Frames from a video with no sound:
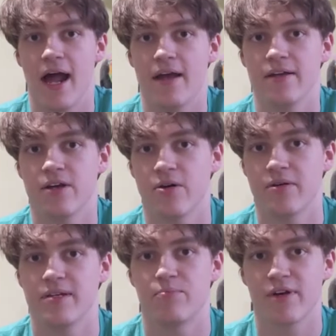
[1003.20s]
You know,
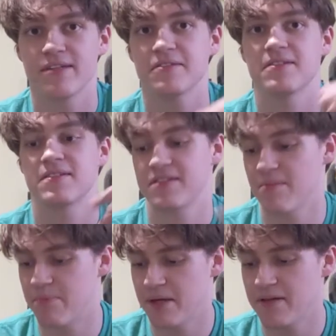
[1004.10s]
he brings
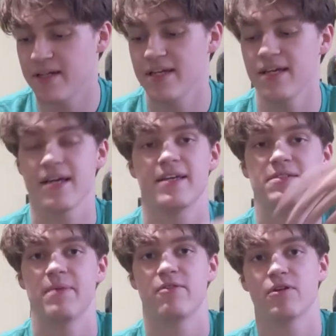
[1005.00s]
stability.
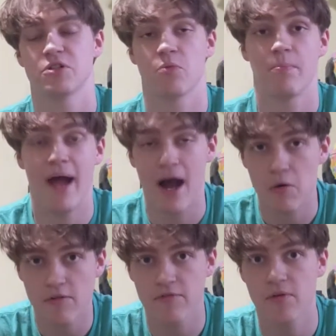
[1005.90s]
He's made Russia more
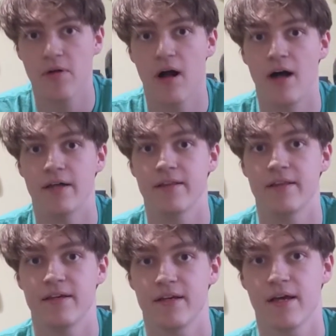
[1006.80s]
powerful on
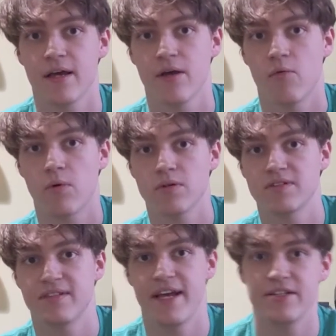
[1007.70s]
the world
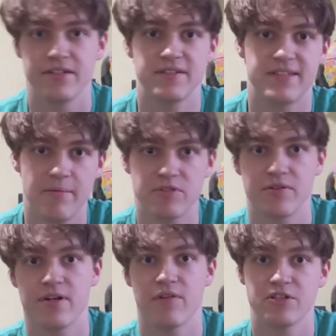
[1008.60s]
stage, and he's
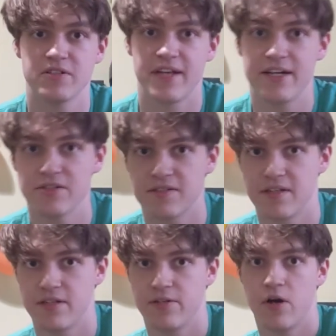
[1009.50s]
demonstrated Russia's
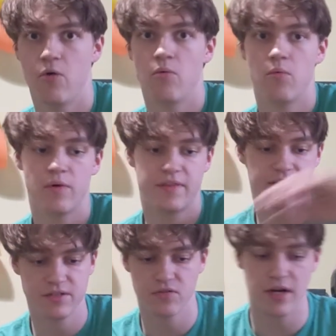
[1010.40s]
agency, you know, with
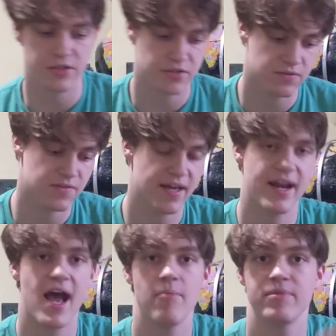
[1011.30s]
the insurrections that
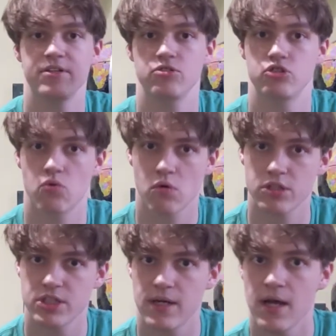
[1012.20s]
happened in
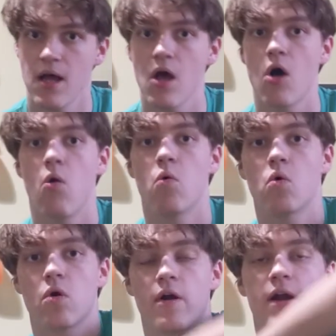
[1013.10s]
Georgia,
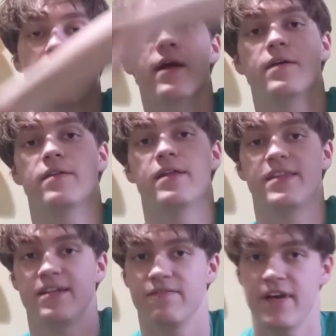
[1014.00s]
or
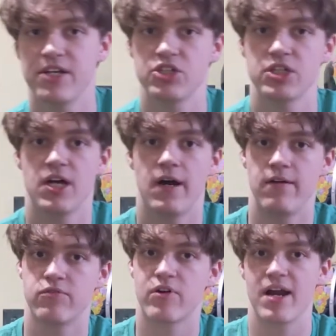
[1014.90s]
the invasion
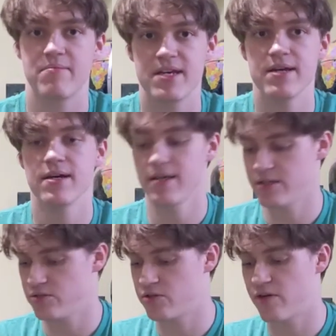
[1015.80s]
of Crimea
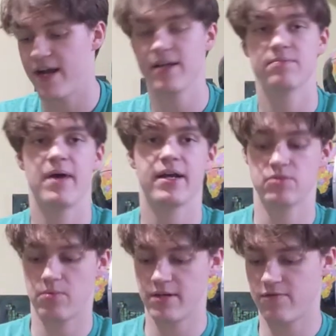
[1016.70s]
in Ukraine back in
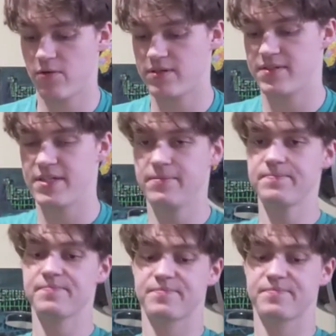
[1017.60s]
2014.